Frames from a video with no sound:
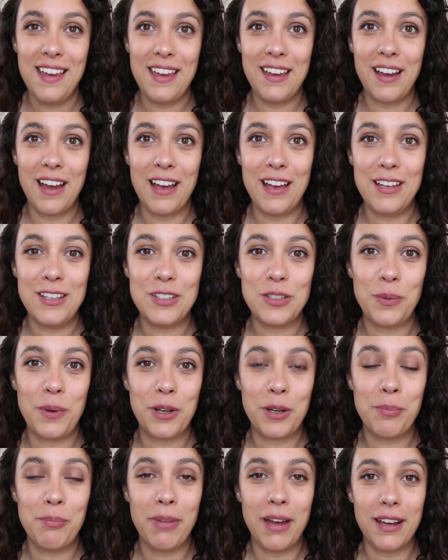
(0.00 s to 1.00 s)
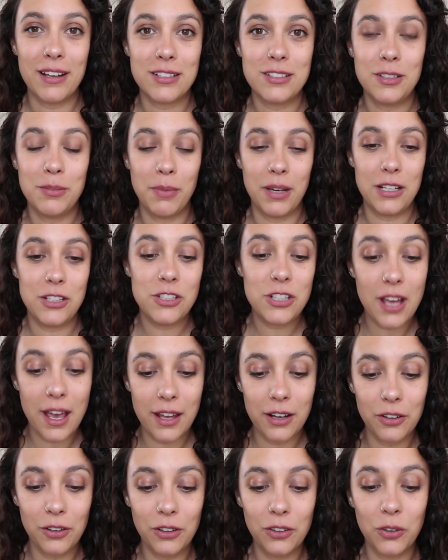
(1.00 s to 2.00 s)
Hey guys, welcome back to my
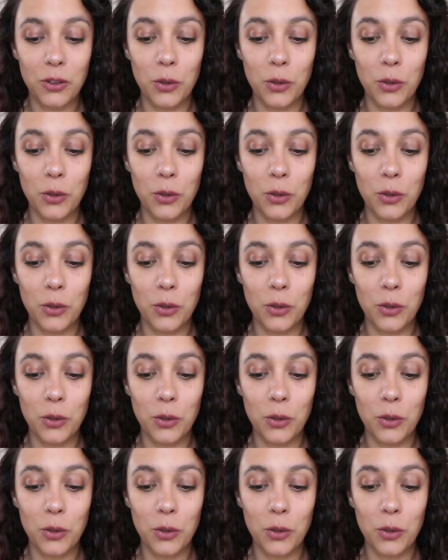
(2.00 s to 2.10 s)
channel,